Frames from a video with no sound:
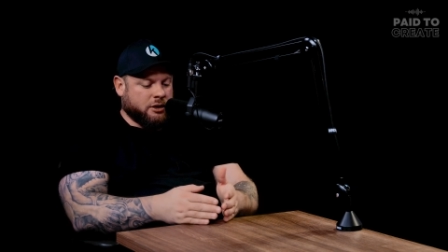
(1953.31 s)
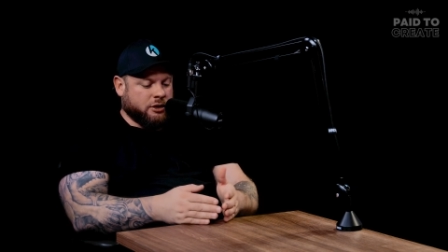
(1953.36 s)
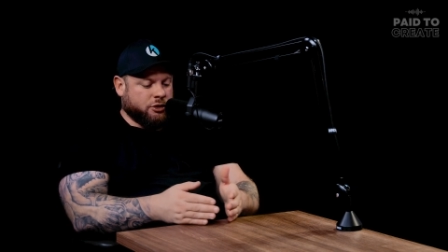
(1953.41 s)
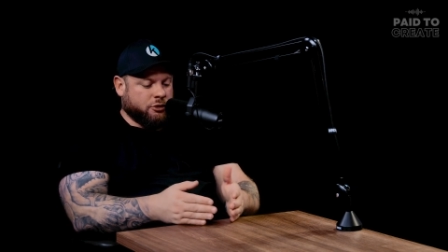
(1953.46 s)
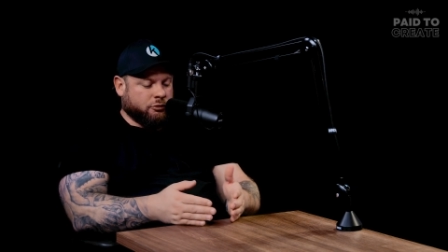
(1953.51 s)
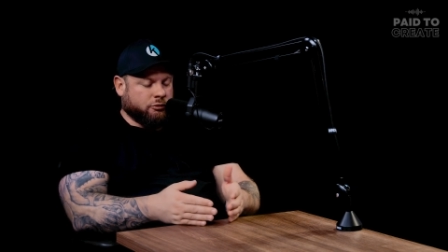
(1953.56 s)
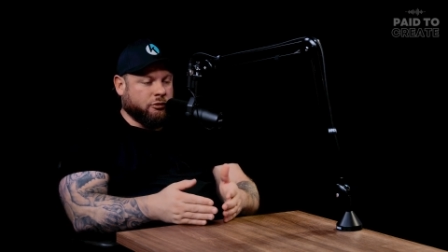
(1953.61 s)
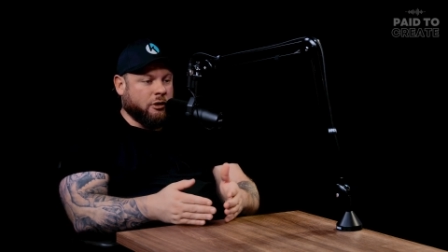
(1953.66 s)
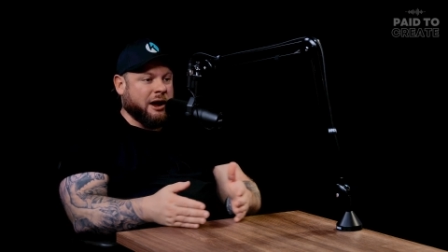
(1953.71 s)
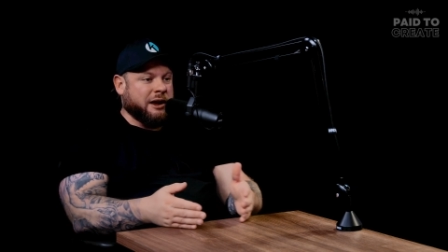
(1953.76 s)
the
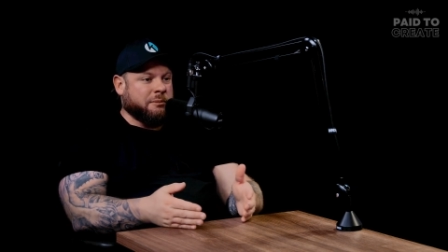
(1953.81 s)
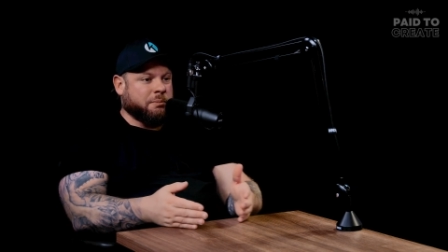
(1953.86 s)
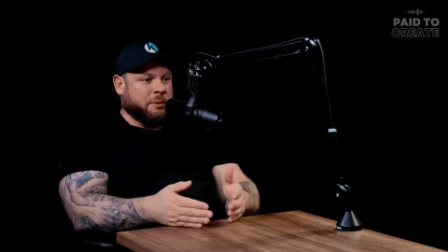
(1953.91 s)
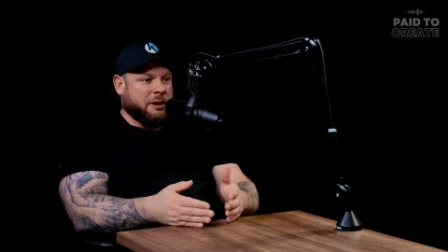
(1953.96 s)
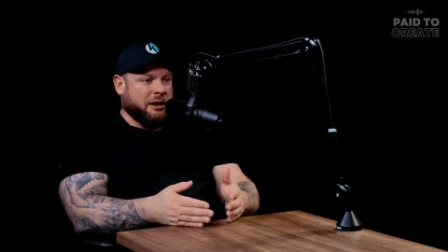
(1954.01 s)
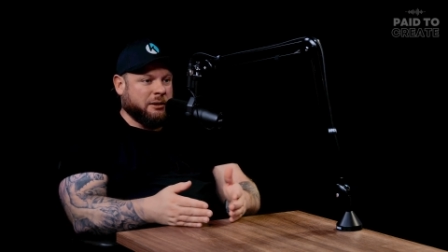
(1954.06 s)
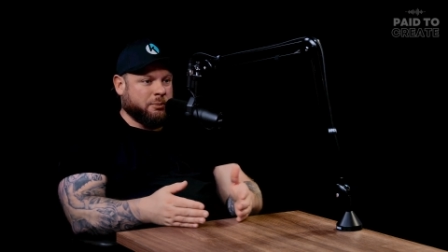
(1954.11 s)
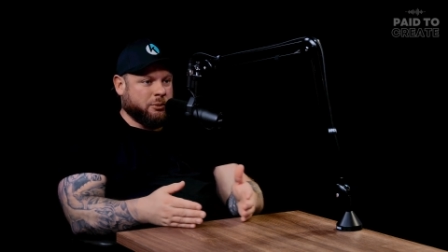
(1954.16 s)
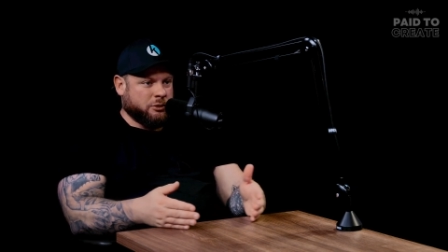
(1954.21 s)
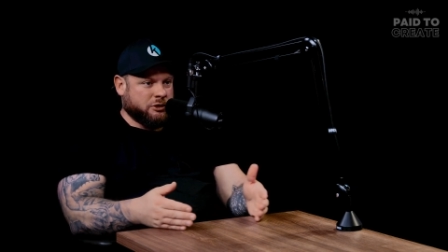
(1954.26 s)
right
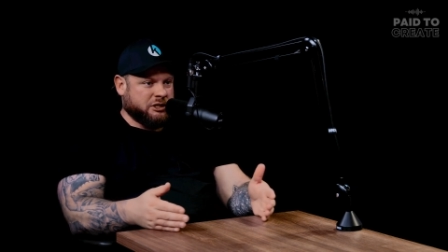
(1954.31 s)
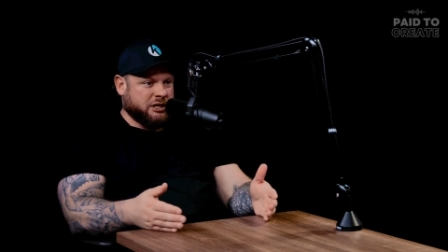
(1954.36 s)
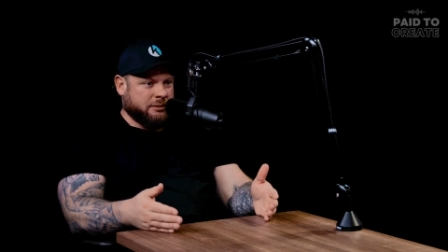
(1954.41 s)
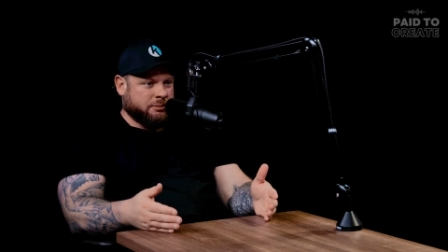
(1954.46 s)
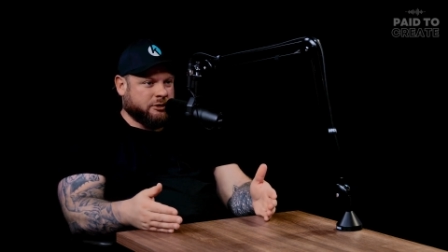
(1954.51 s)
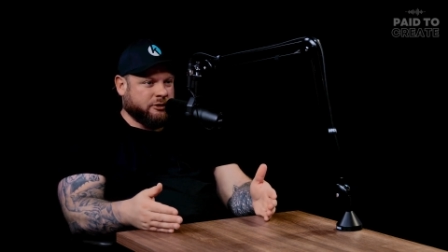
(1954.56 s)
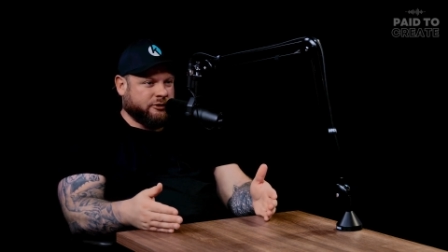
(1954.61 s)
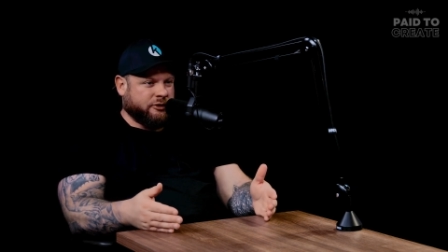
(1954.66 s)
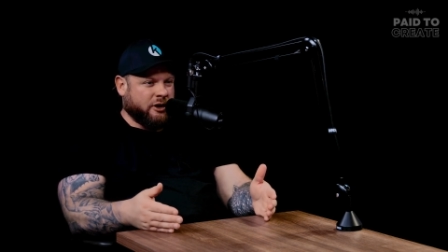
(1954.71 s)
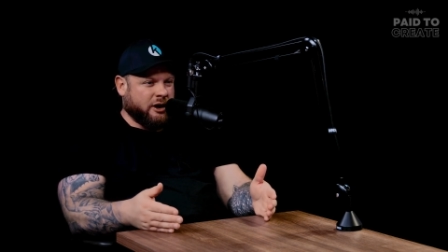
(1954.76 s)
people seem
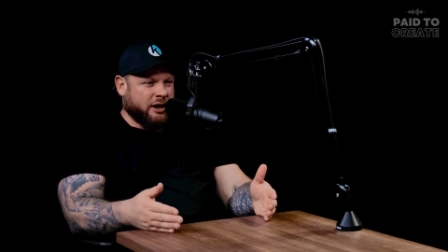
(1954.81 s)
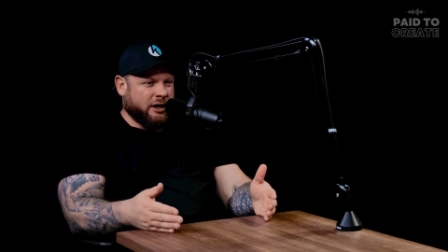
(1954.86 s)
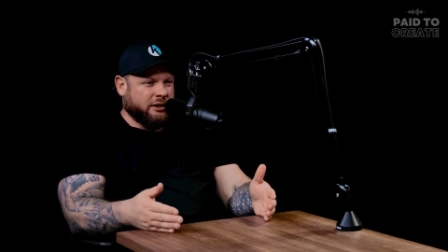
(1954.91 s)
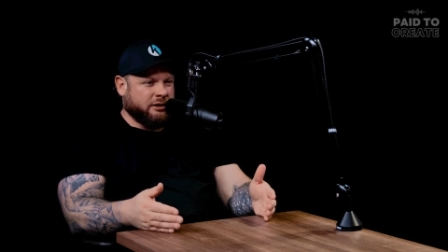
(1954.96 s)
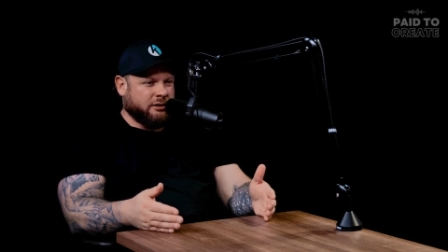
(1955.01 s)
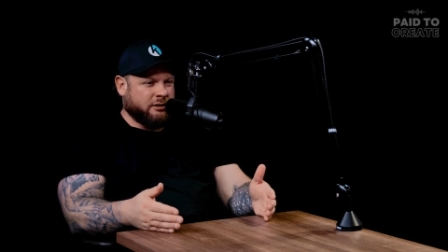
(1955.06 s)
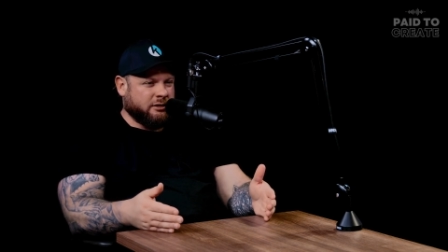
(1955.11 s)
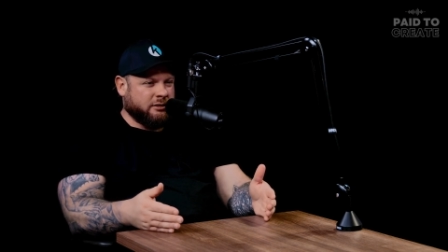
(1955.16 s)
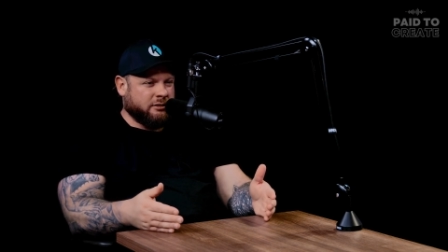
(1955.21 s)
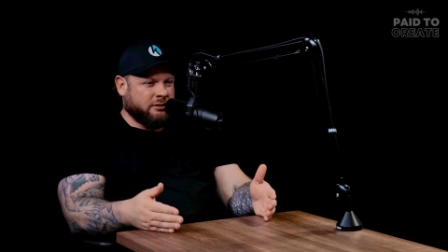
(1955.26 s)
to find